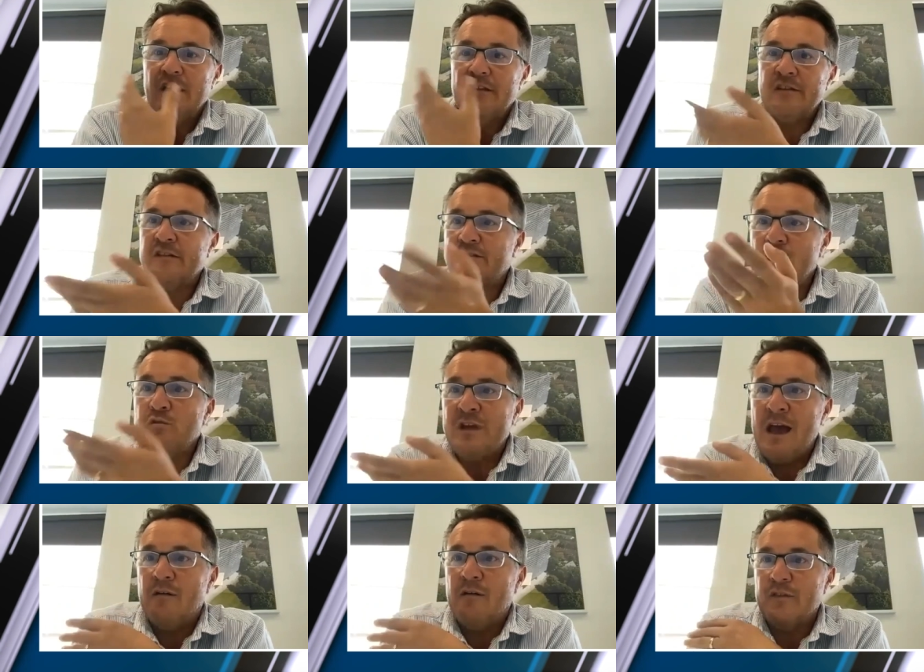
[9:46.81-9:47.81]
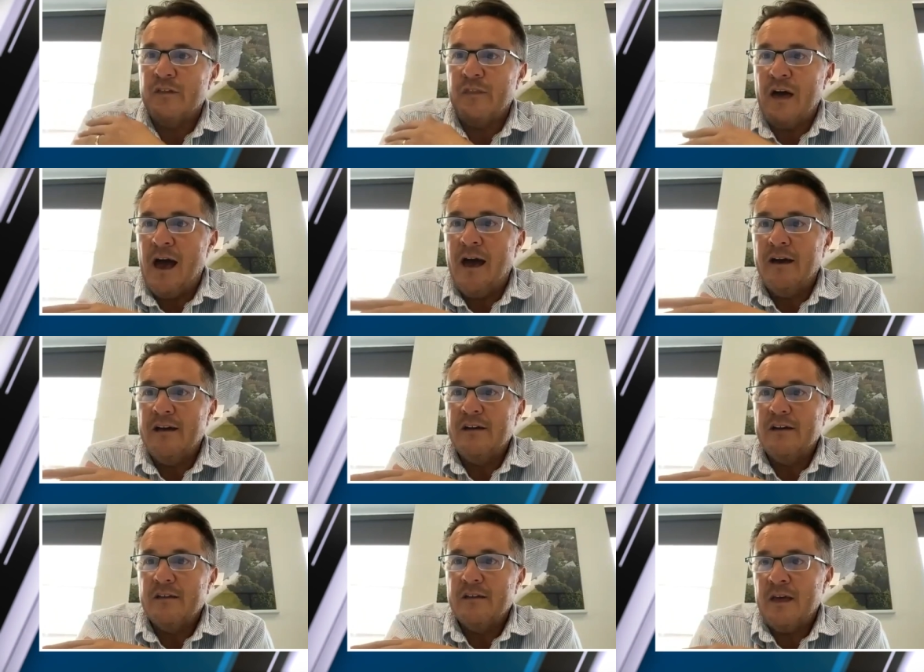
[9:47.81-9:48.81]
So there's no doubt that that,
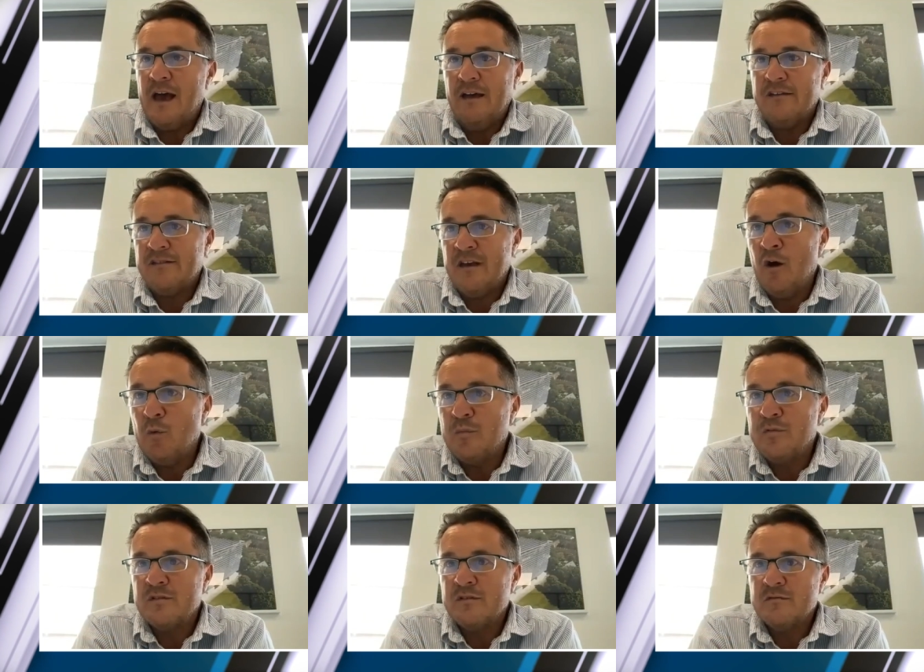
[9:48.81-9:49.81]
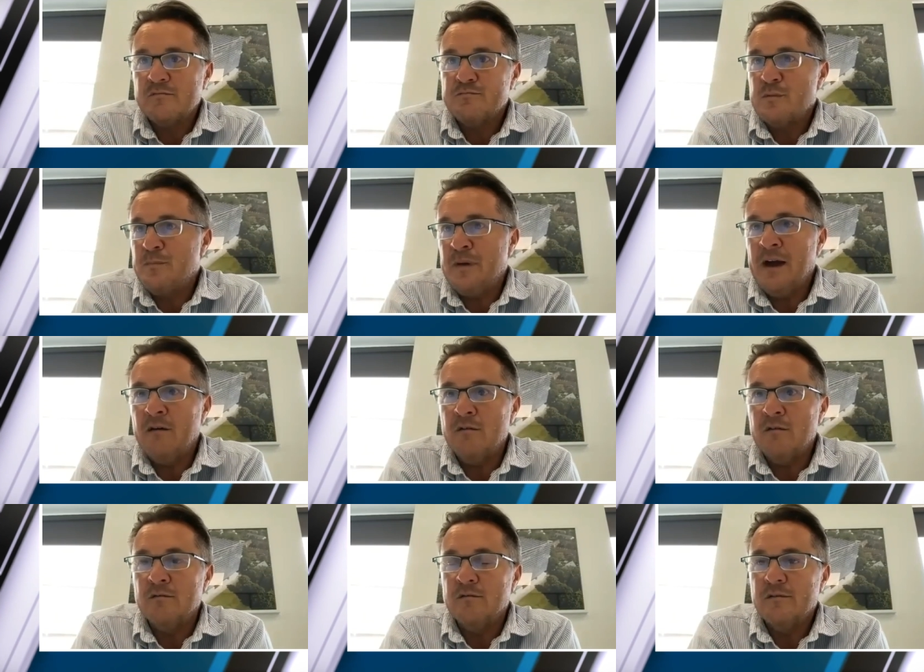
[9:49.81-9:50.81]
that has helped
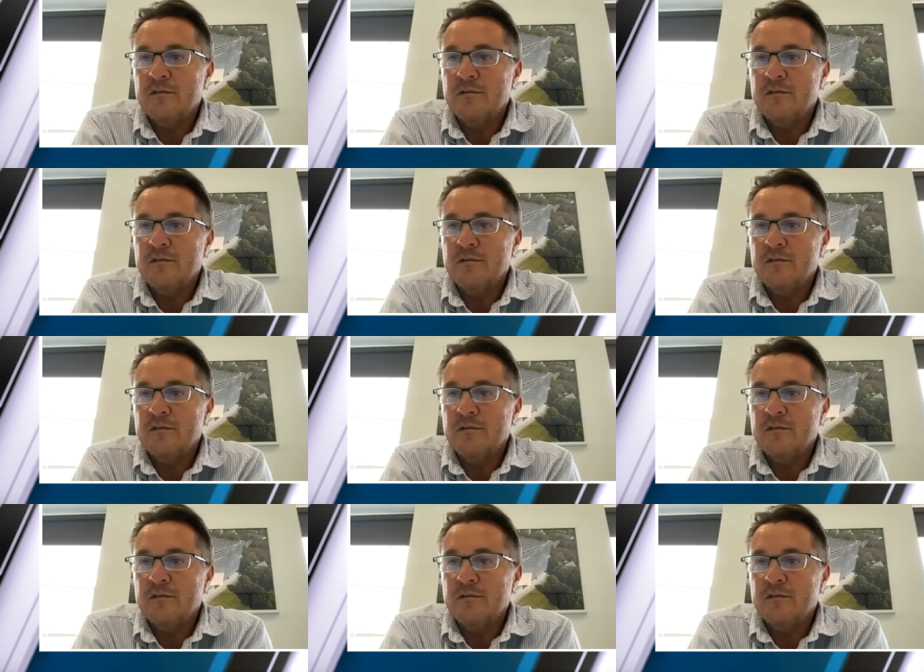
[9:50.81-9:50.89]
propel